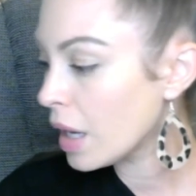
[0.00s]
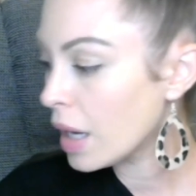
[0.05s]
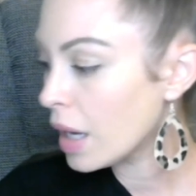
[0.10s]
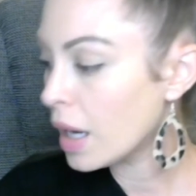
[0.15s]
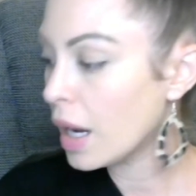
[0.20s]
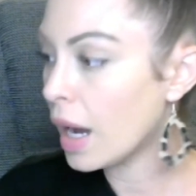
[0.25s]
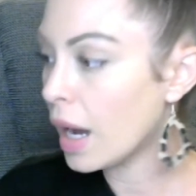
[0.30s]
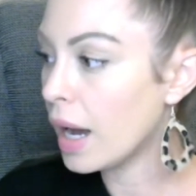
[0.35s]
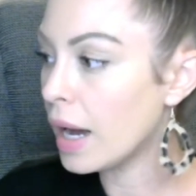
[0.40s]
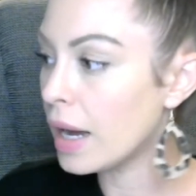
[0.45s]

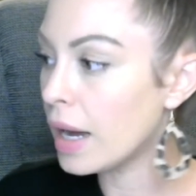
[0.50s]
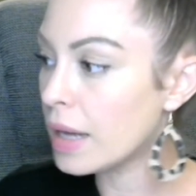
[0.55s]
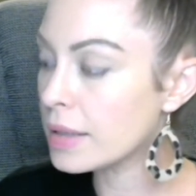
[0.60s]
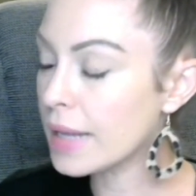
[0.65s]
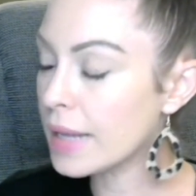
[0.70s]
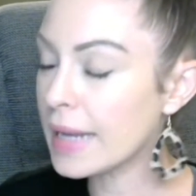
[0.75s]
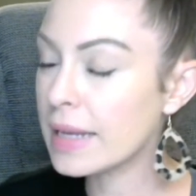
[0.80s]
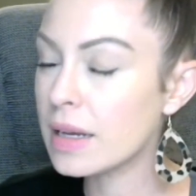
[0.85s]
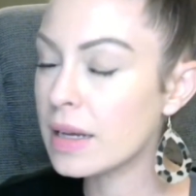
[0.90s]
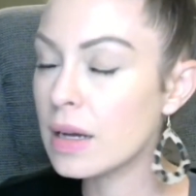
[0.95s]

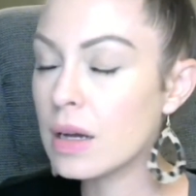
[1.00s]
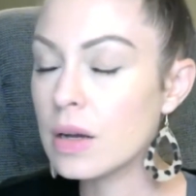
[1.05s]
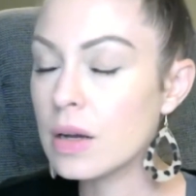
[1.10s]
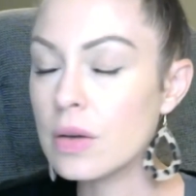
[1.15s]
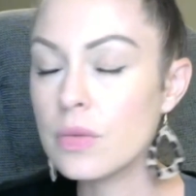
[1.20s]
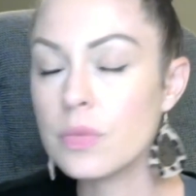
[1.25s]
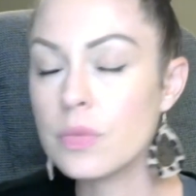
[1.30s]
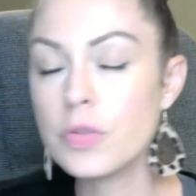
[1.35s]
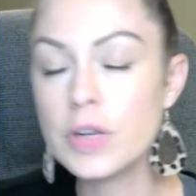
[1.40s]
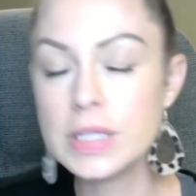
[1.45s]
like
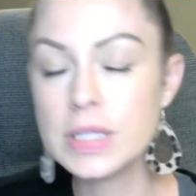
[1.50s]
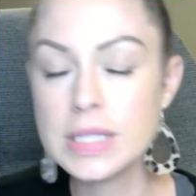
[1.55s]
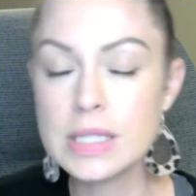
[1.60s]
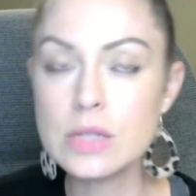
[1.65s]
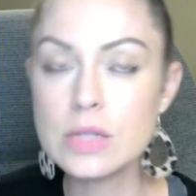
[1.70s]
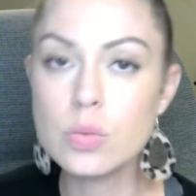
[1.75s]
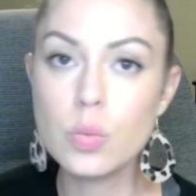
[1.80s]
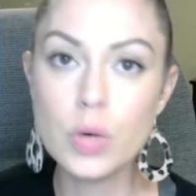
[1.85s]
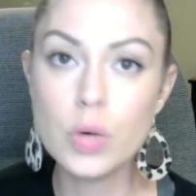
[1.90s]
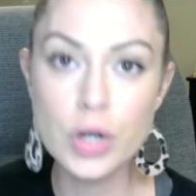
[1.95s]
for
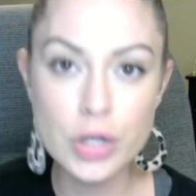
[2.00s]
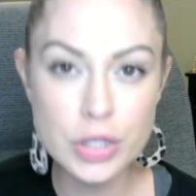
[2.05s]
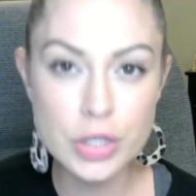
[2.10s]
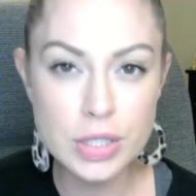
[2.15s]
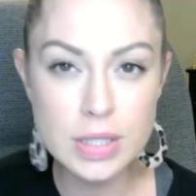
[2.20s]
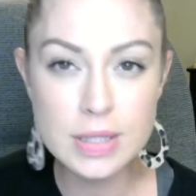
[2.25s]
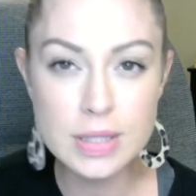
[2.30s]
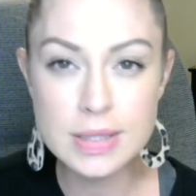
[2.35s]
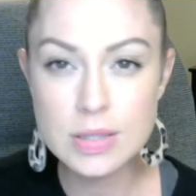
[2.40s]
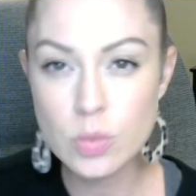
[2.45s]
instance,
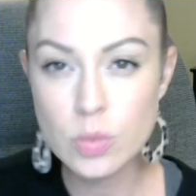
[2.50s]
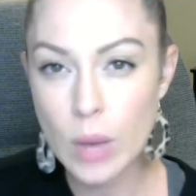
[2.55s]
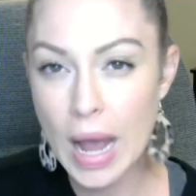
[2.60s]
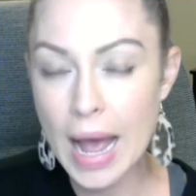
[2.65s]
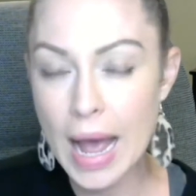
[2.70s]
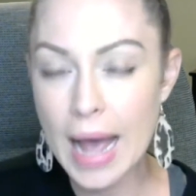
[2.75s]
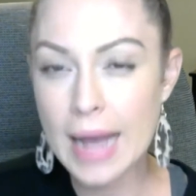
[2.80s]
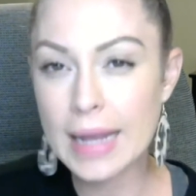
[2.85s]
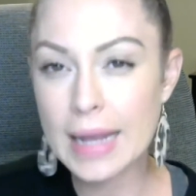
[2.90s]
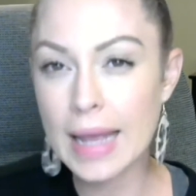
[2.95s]
Word
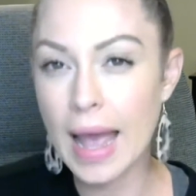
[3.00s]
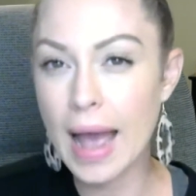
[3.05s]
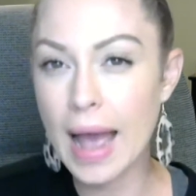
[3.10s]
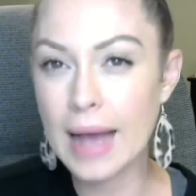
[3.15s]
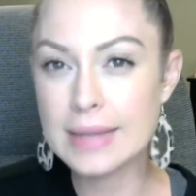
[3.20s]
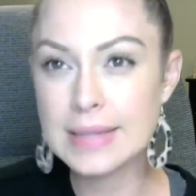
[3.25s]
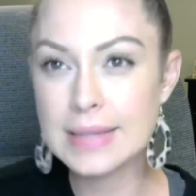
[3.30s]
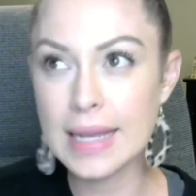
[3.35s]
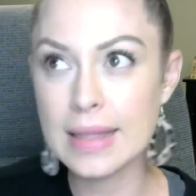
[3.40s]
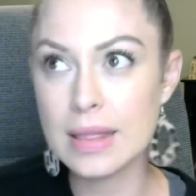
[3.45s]
Swag
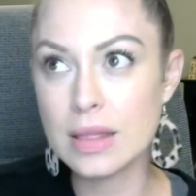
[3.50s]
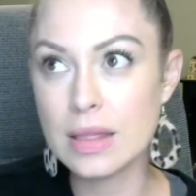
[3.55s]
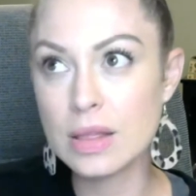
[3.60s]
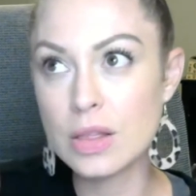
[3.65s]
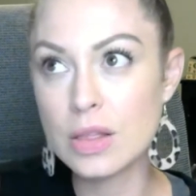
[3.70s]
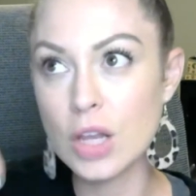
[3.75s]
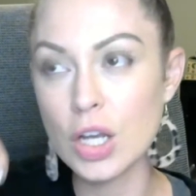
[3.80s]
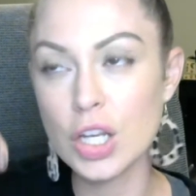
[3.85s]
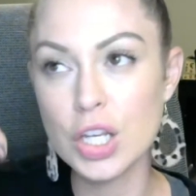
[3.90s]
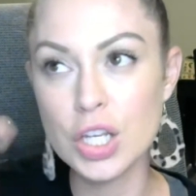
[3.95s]
has like
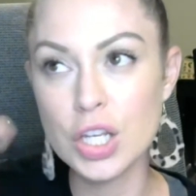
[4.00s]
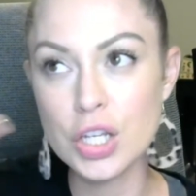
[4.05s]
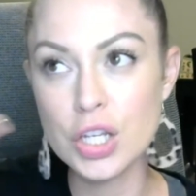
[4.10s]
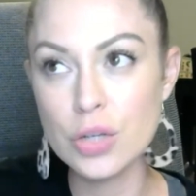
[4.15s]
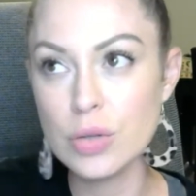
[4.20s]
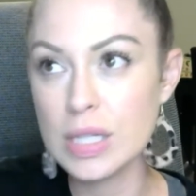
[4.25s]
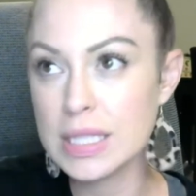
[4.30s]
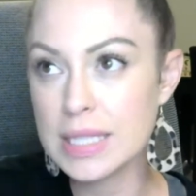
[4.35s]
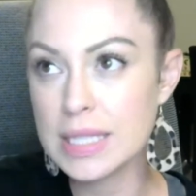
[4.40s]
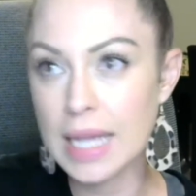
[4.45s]
the
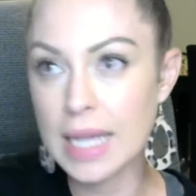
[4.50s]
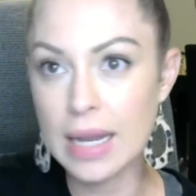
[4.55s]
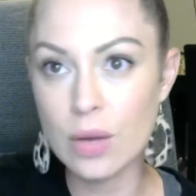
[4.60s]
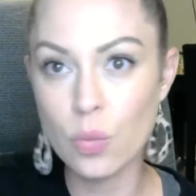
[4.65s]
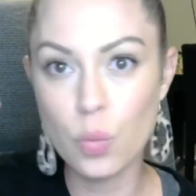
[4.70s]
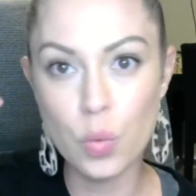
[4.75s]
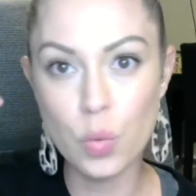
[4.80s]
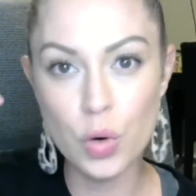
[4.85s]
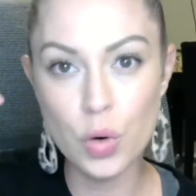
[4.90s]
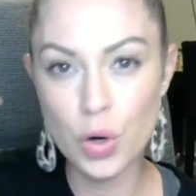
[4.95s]
cutest like
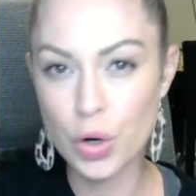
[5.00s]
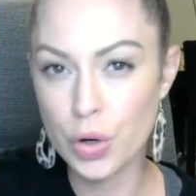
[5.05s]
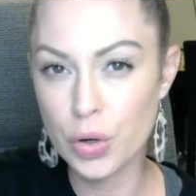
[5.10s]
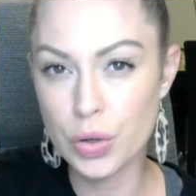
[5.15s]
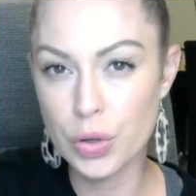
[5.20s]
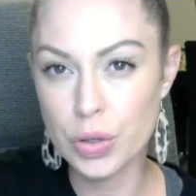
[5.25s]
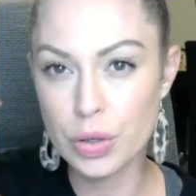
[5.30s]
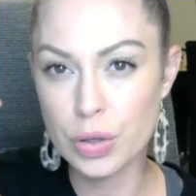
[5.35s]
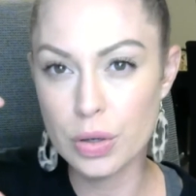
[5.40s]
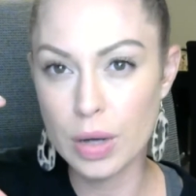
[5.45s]

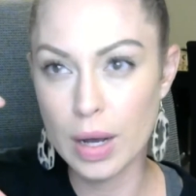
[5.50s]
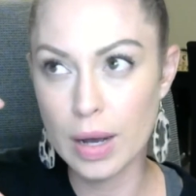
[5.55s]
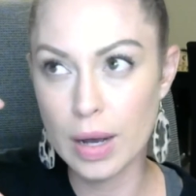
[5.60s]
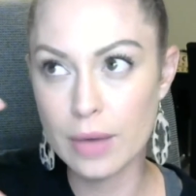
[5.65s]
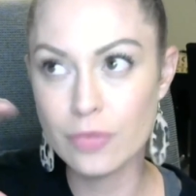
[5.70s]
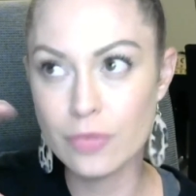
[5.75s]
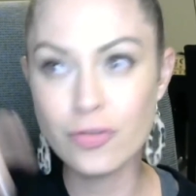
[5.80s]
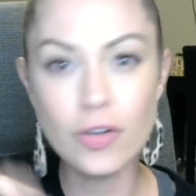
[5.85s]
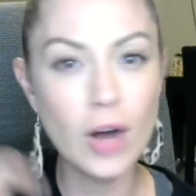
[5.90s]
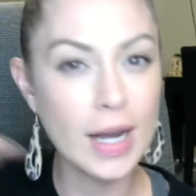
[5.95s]
word
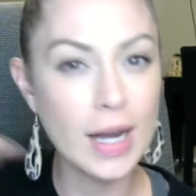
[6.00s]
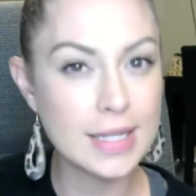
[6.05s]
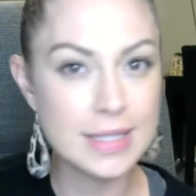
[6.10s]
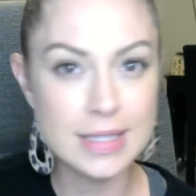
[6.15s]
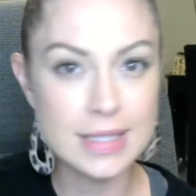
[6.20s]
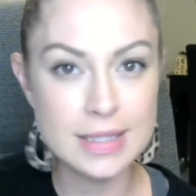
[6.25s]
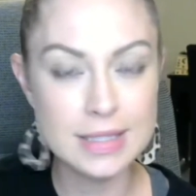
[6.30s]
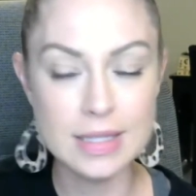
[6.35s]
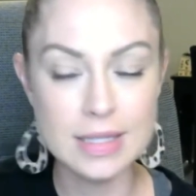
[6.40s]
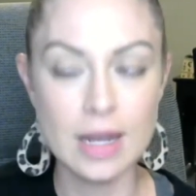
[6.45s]
fonts
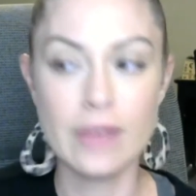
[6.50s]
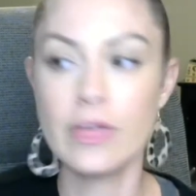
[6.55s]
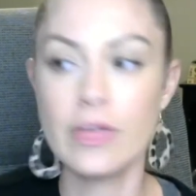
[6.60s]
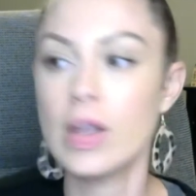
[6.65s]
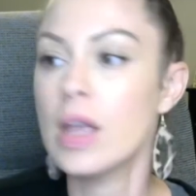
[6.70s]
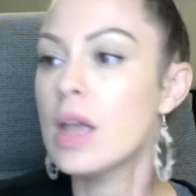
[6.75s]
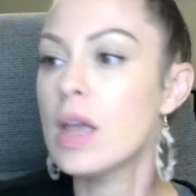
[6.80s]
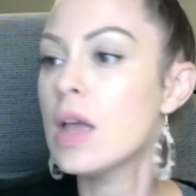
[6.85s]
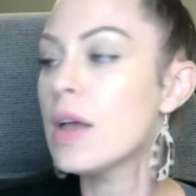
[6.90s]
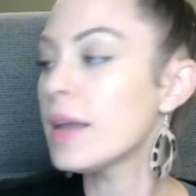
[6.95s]
and stuff.
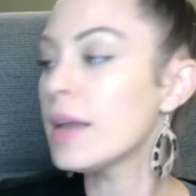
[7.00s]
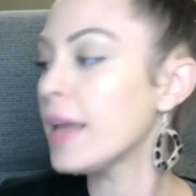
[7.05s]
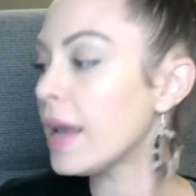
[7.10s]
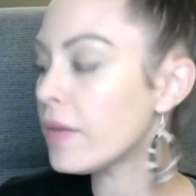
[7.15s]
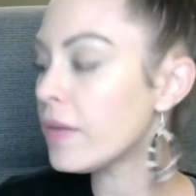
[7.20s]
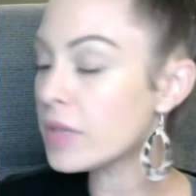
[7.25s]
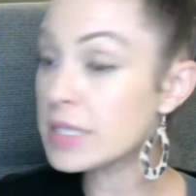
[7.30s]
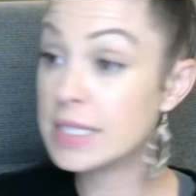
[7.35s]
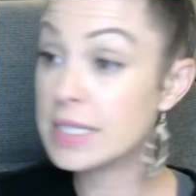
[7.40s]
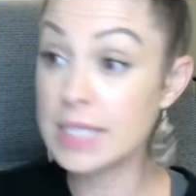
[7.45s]

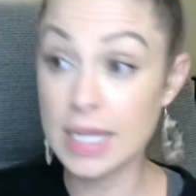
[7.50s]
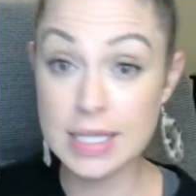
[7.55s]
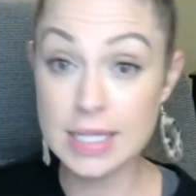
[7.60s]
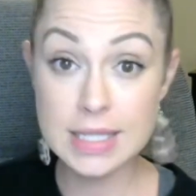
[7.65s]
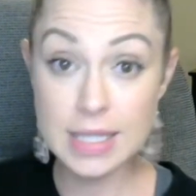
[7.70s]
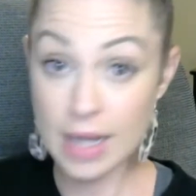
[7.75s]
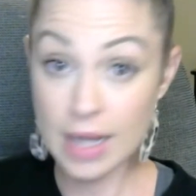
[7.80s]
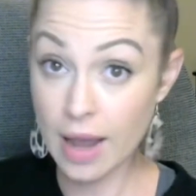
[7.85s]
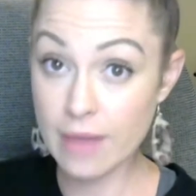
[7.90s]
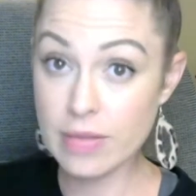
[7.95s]
Canva
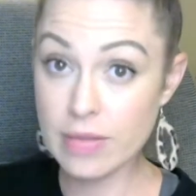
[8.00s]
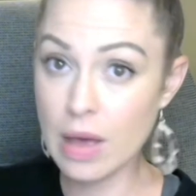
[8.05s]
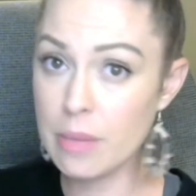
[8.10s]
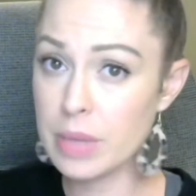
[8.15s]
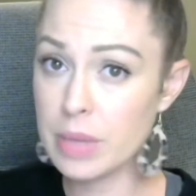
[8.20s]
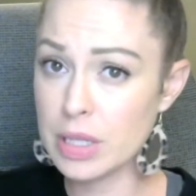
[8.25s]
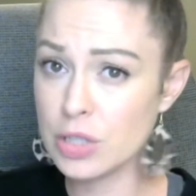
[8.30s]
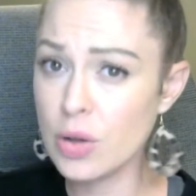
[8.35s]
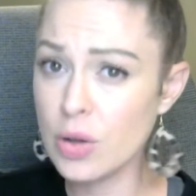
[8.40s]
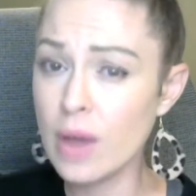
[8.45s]
doesn't have that,
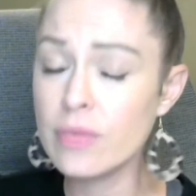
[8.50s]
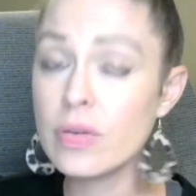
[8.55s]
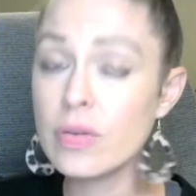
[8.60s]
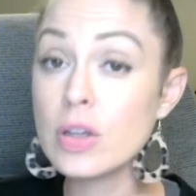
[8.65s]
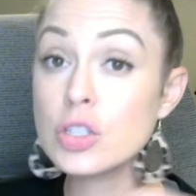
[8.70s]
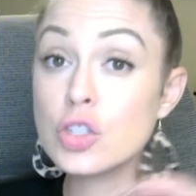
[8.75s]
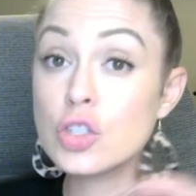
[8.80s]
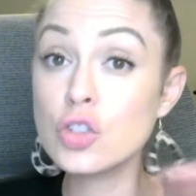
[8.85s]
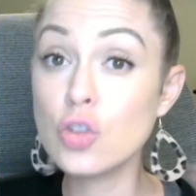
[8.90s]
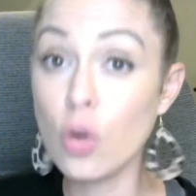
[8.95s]
but you have
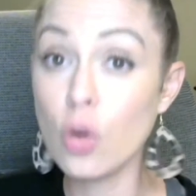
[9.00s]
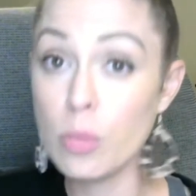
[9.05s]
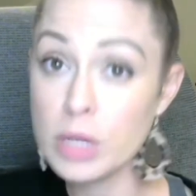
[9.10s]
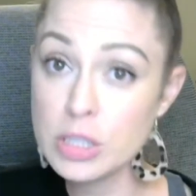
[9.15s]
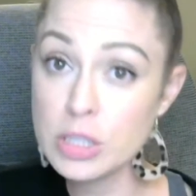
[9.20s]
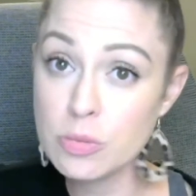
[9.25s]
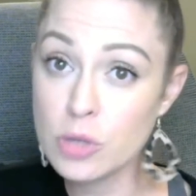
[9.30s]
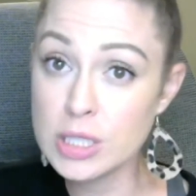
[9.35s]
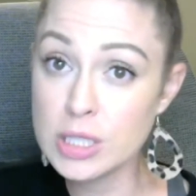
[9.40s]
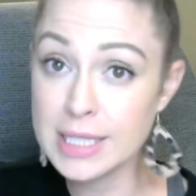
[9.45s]
so
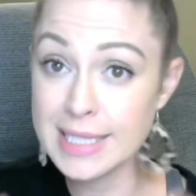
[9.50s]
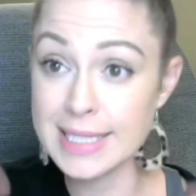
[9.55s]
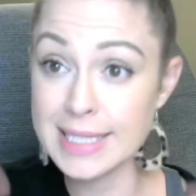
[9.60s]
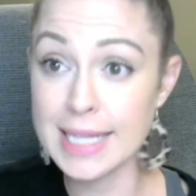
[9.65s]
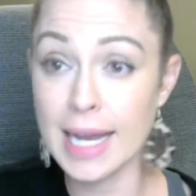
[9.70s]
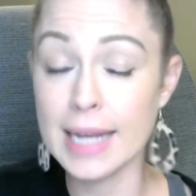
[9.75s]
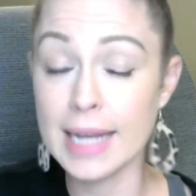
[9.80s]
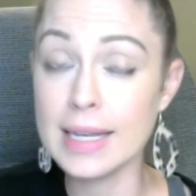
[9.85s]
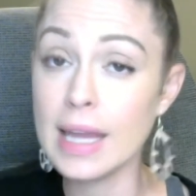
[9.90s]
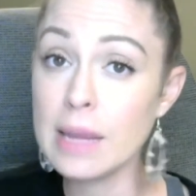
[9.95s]
much more
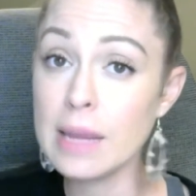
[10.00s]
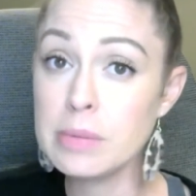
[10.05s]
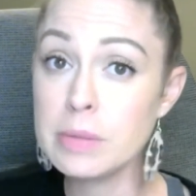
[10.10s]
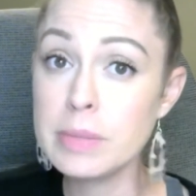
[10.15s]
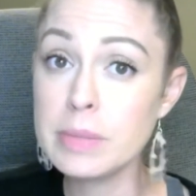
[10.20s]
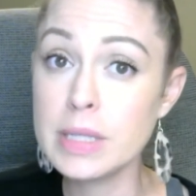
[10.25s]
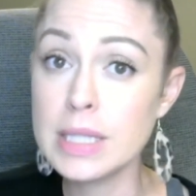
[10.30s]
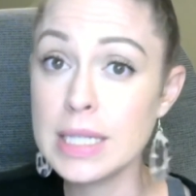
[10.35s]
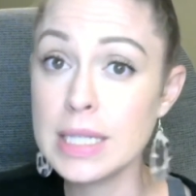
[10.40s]
design capability